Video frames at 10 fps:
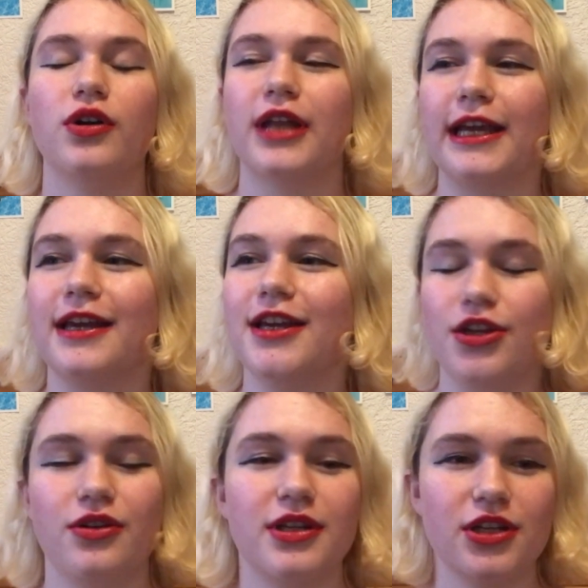Like,
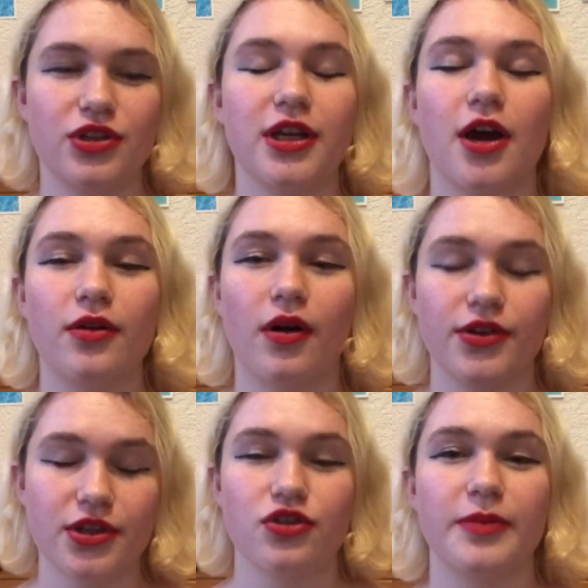you can literally go on
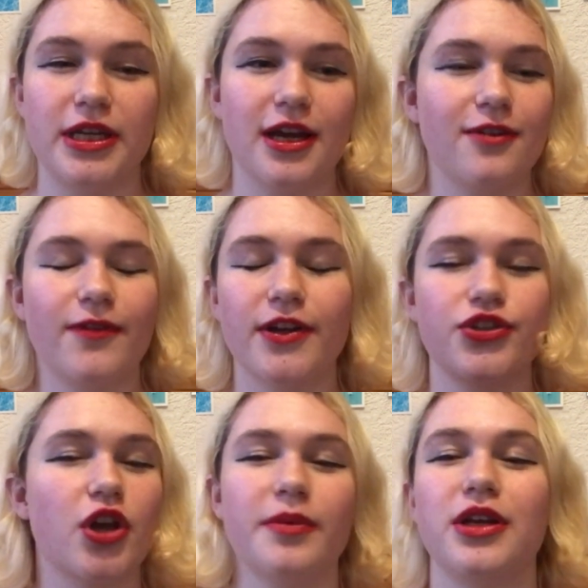social media and find
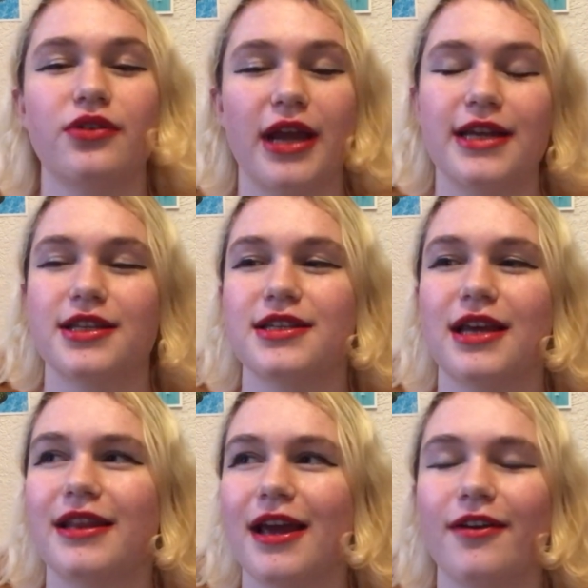so many creators
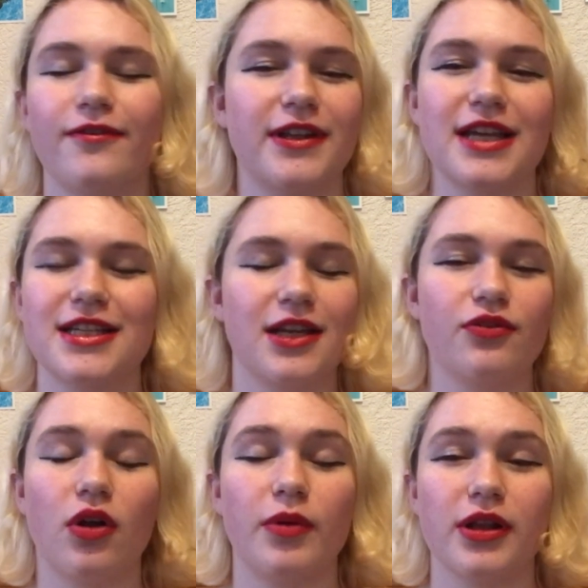and they're fantastic
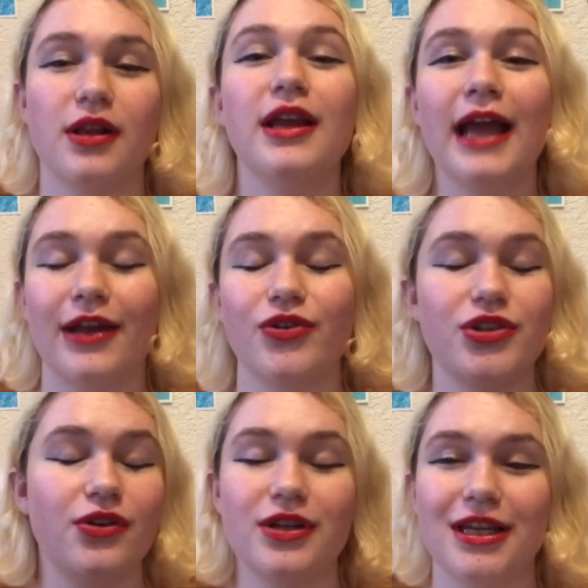role model, and
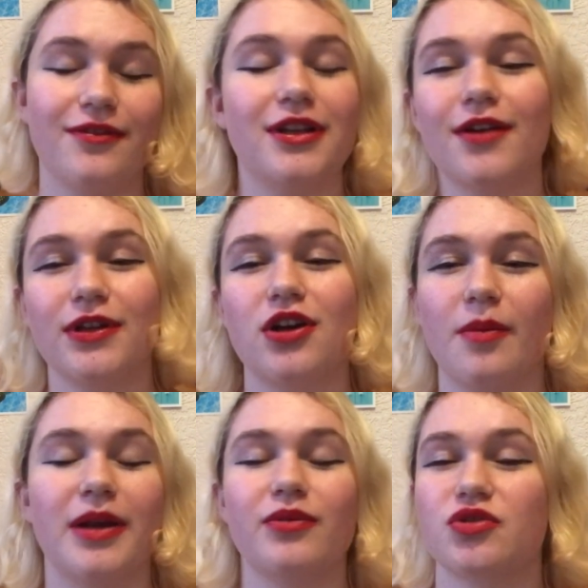also you can leave a lovely
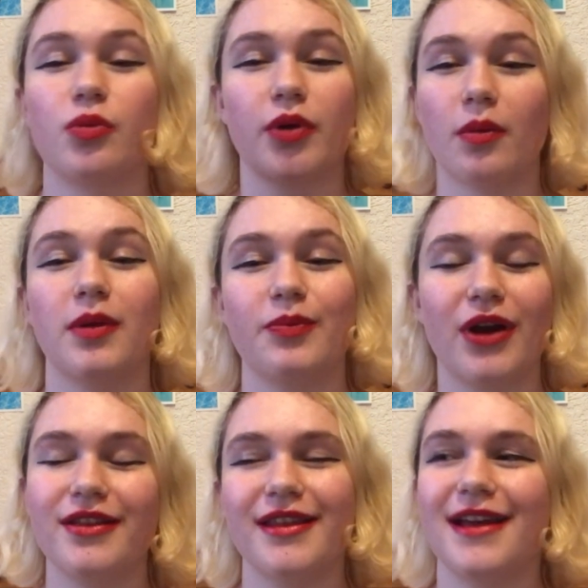comment which will probably
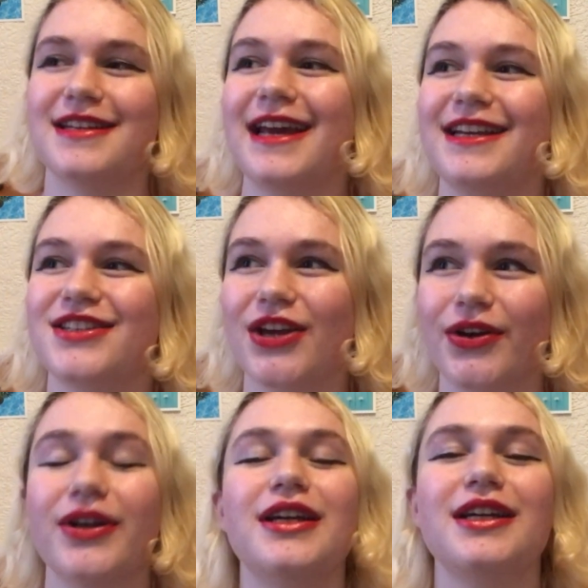brighten their day.
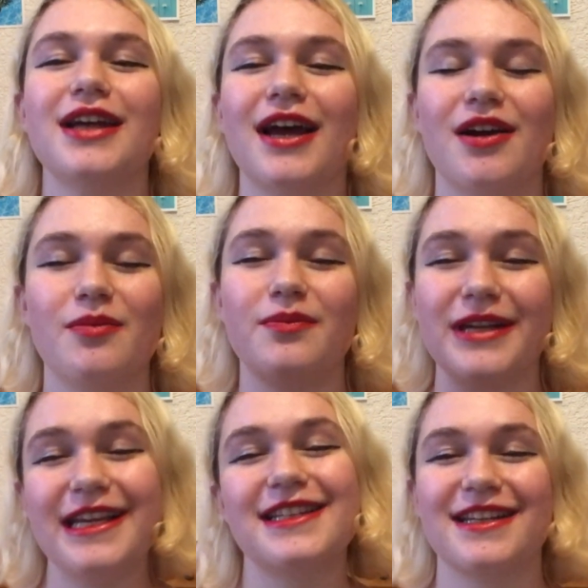So
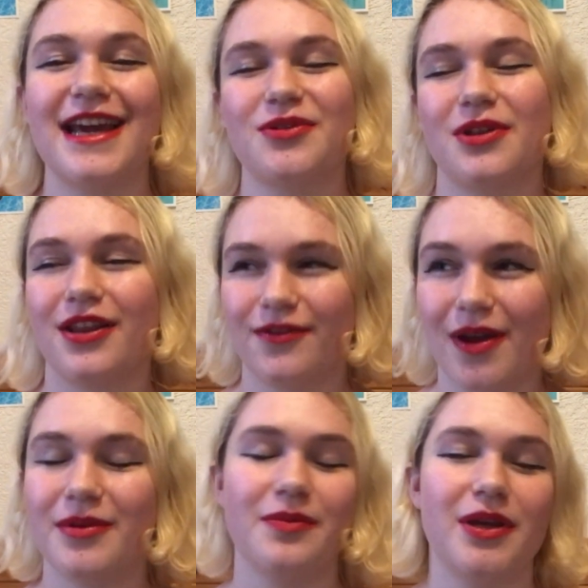please connect with other
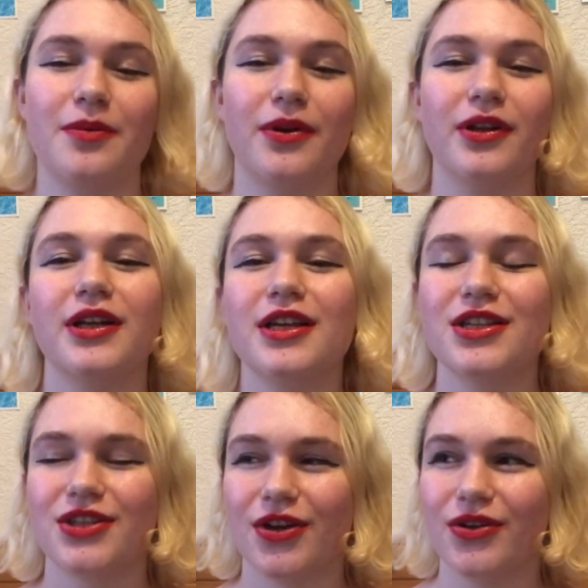feminine people
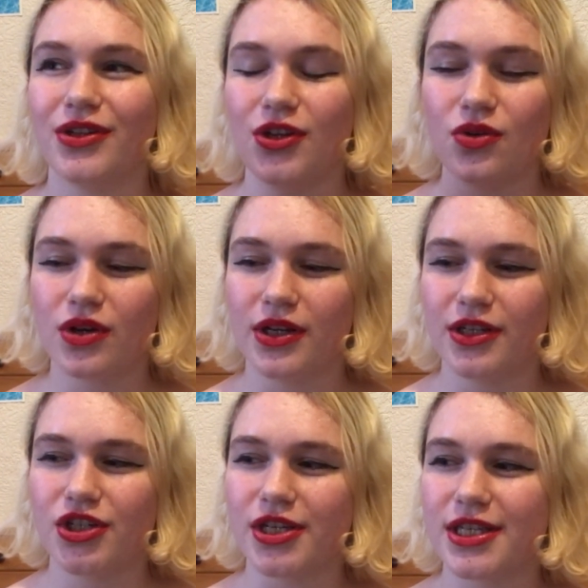so you can
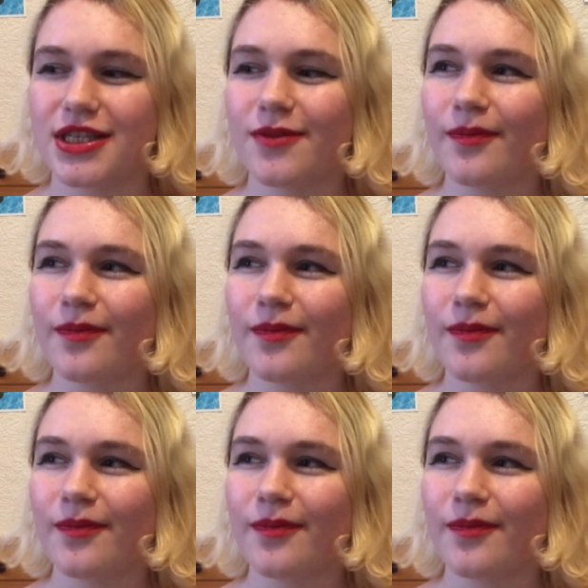just